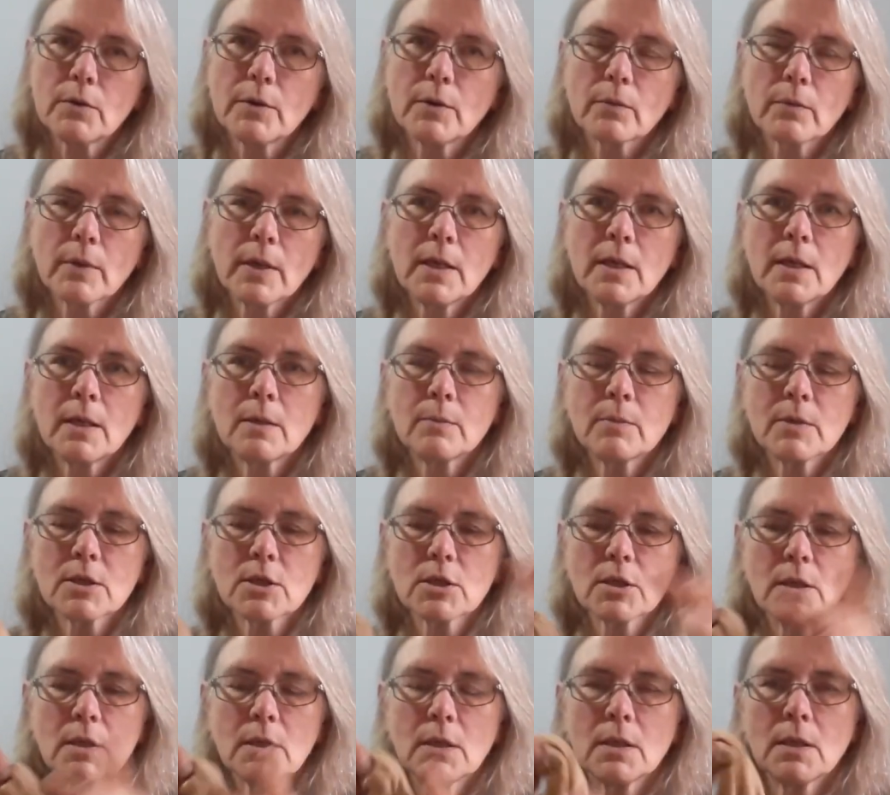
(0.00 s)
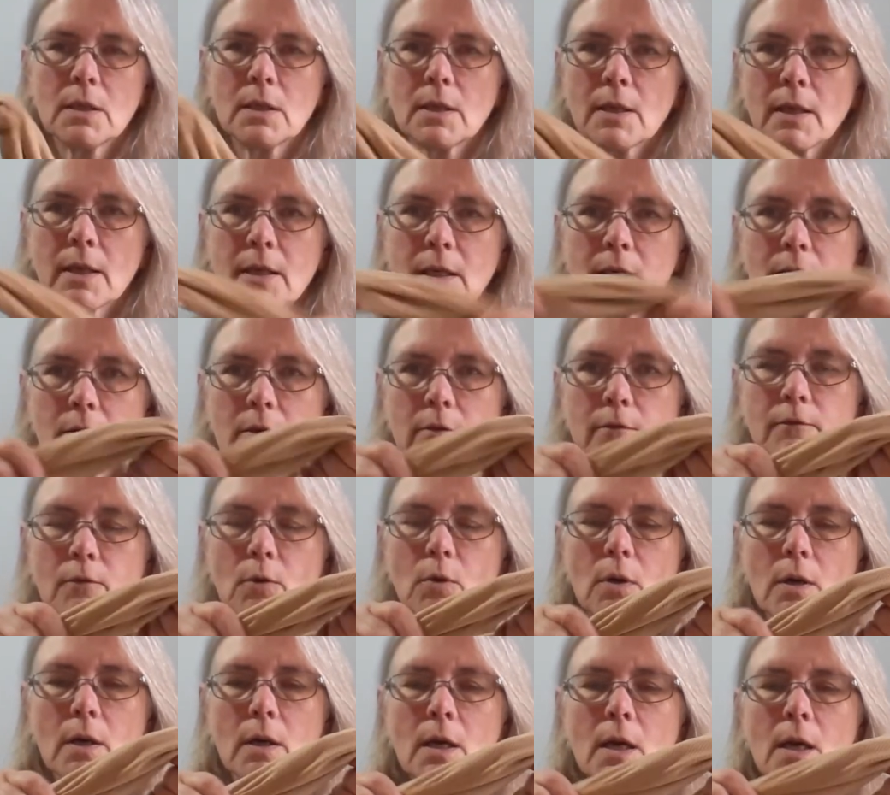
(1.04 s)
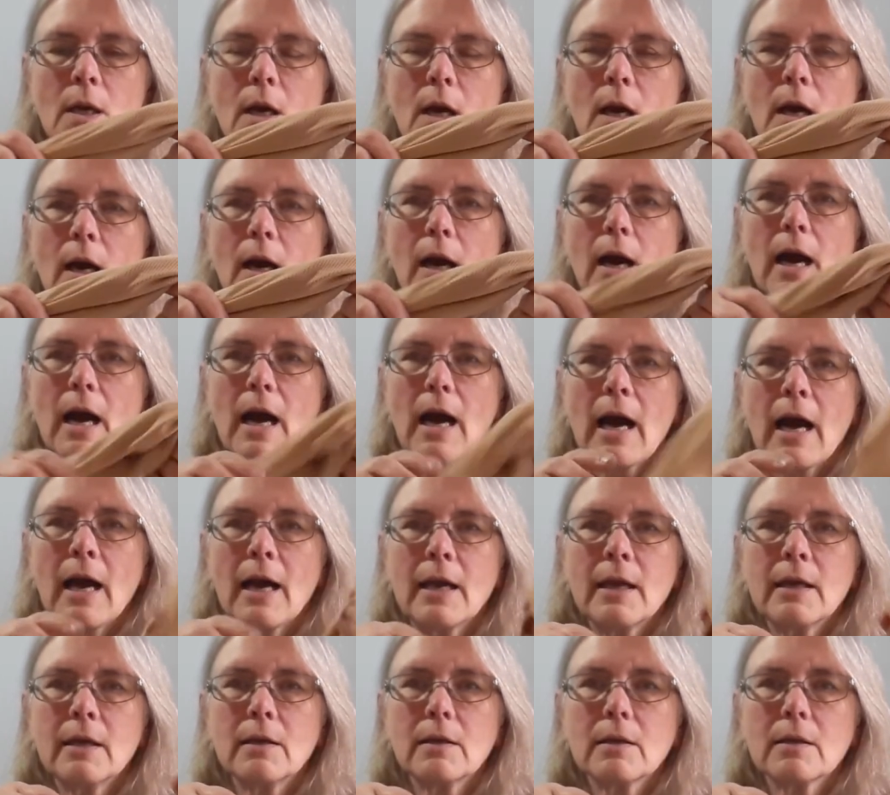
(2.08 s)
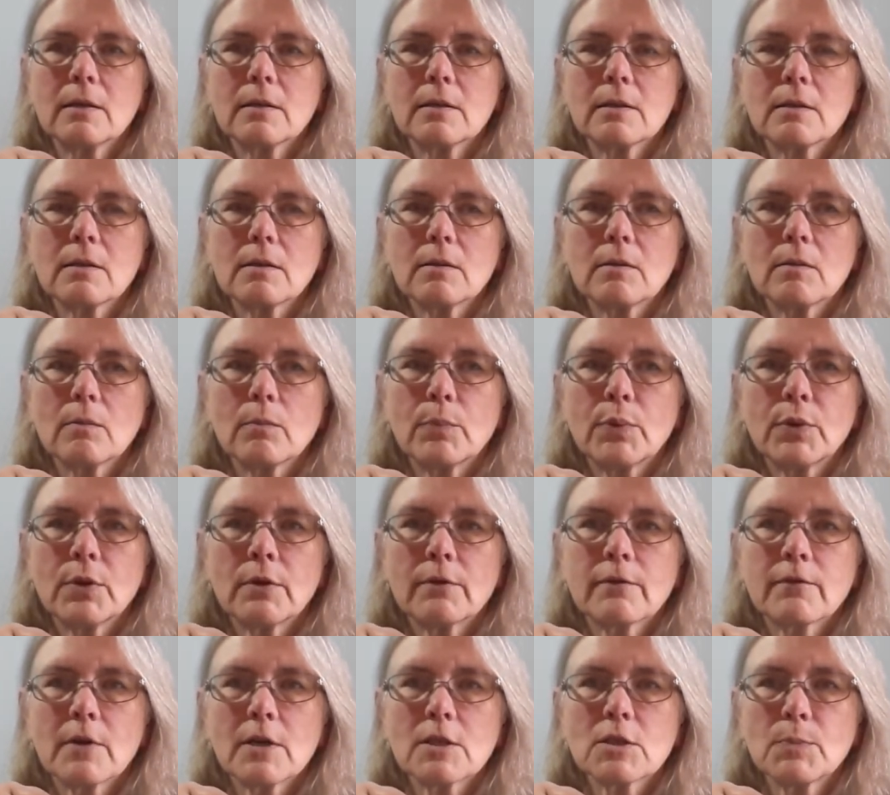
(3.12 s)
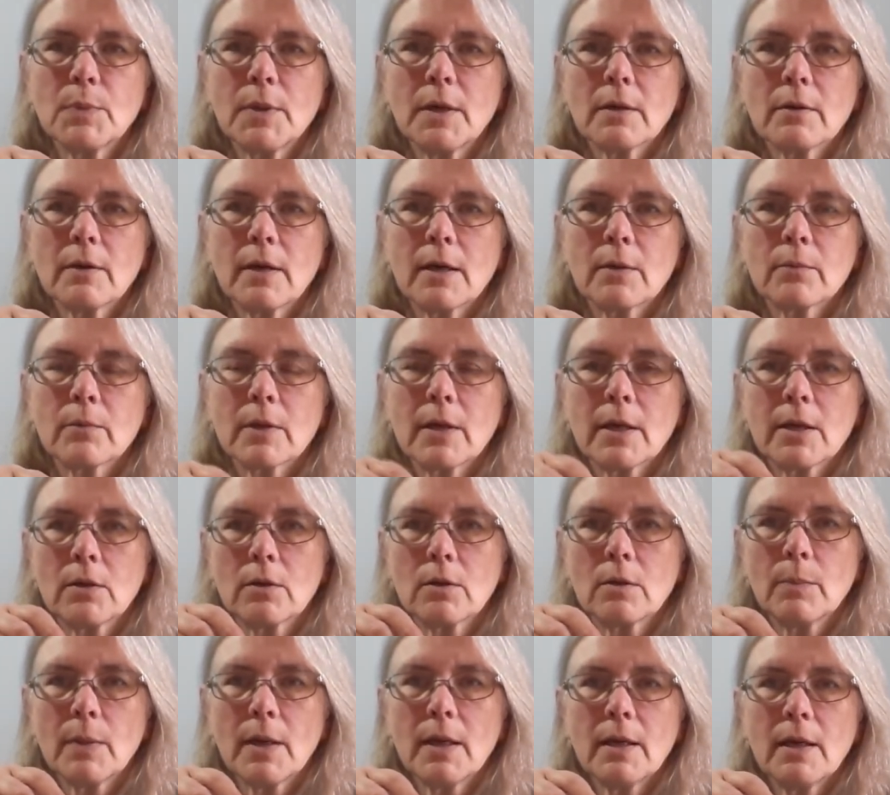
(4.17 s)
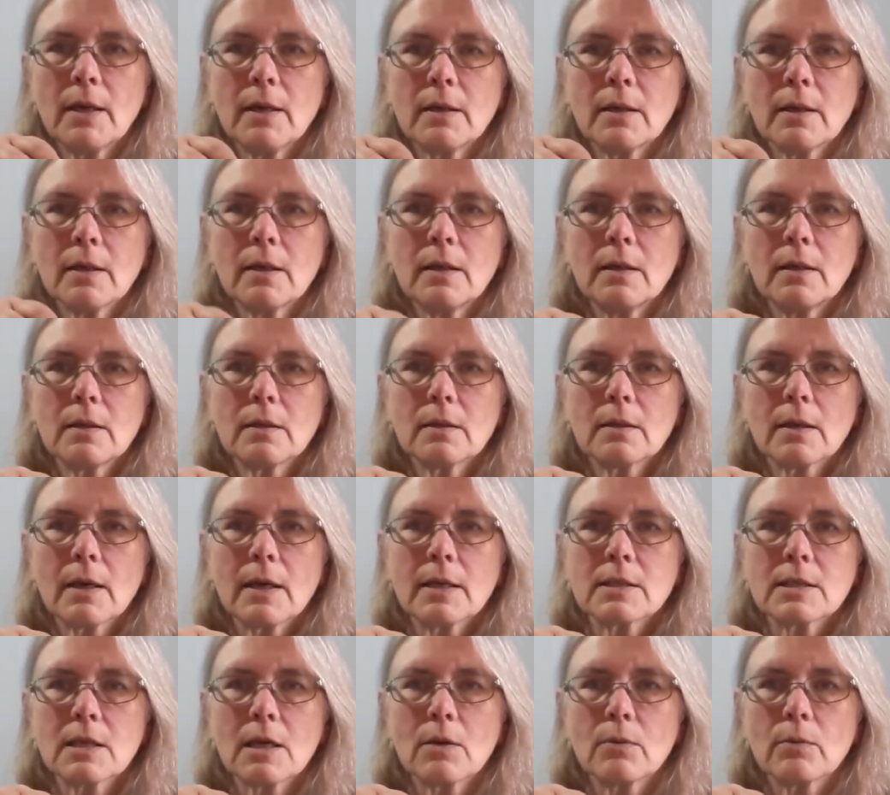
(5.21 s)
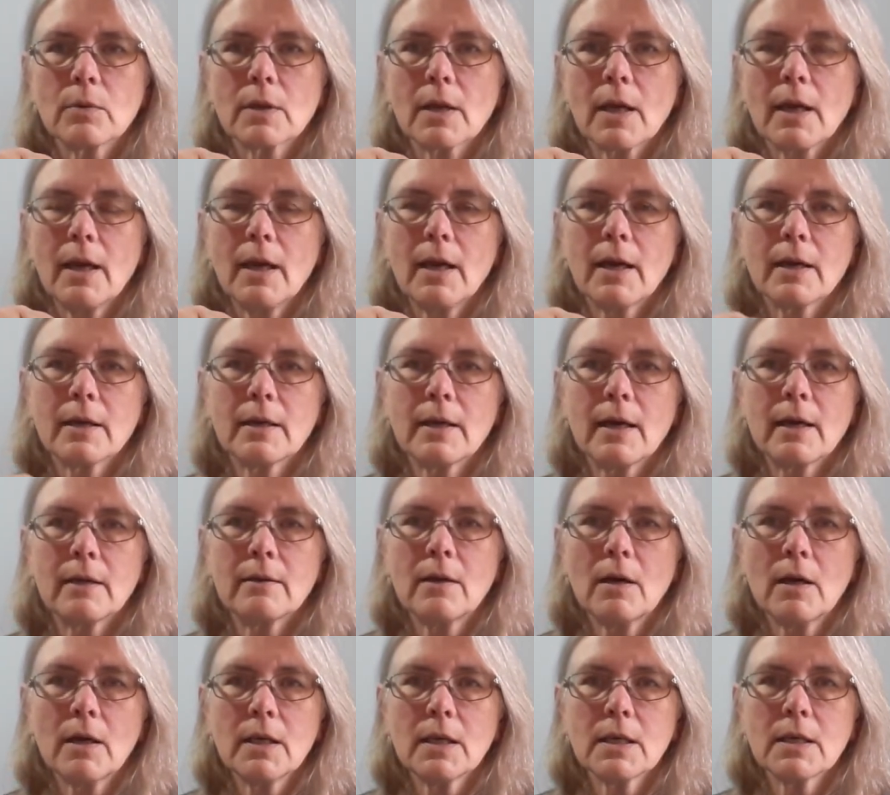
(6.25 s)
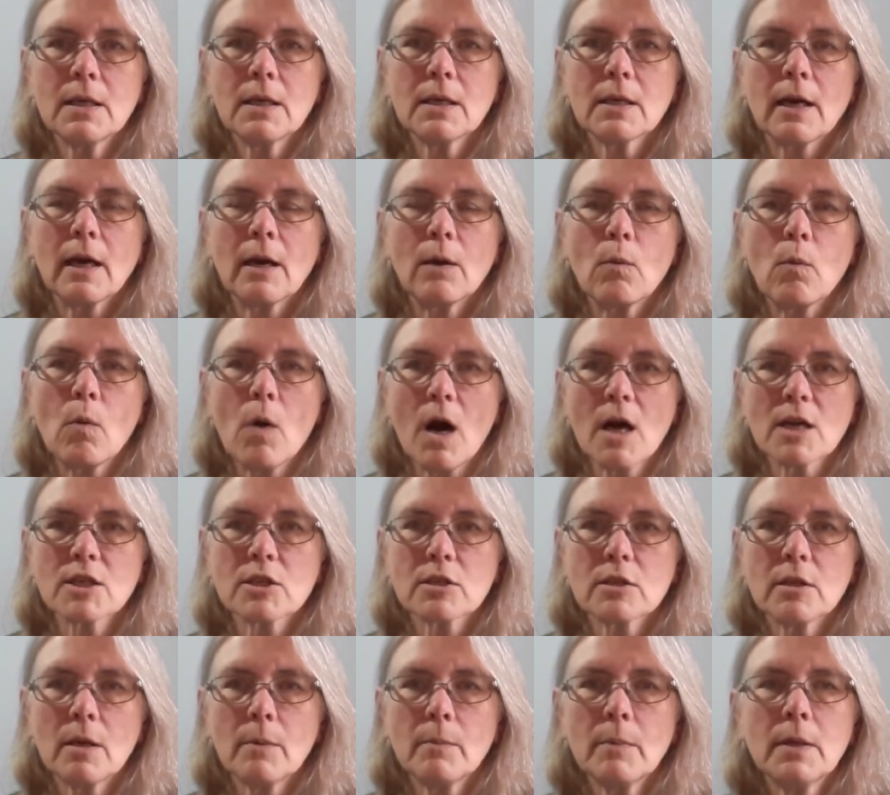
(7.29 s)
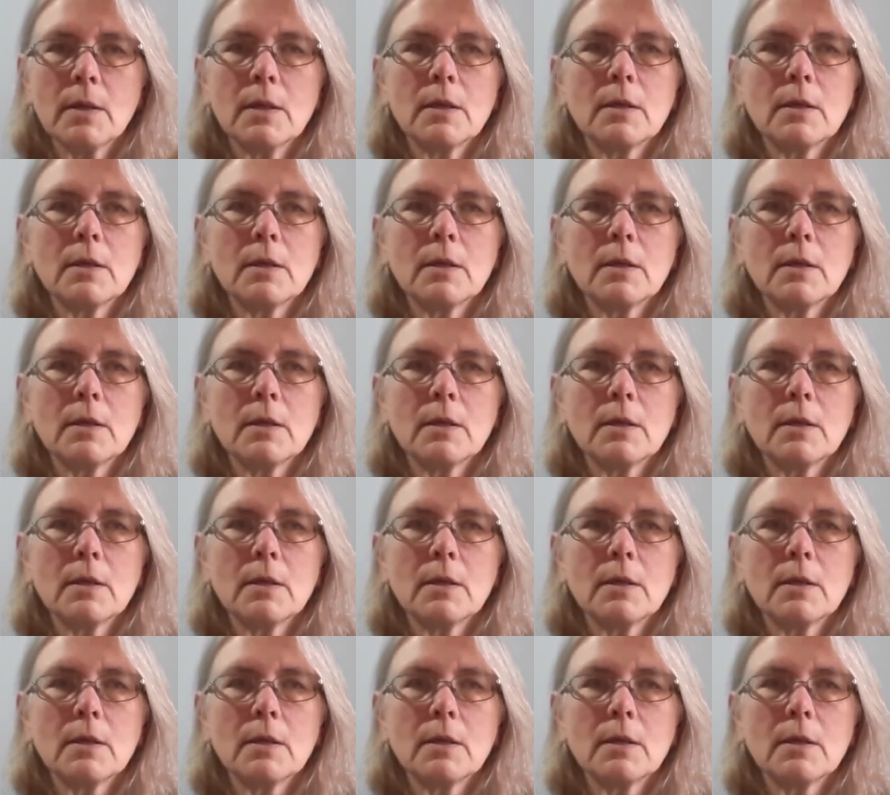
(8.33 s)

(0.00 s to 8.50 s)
and rainy in Michigan, I carry 4. I put a fresh pair on when I go to bed at night. I take what I had on hiking, I wash them,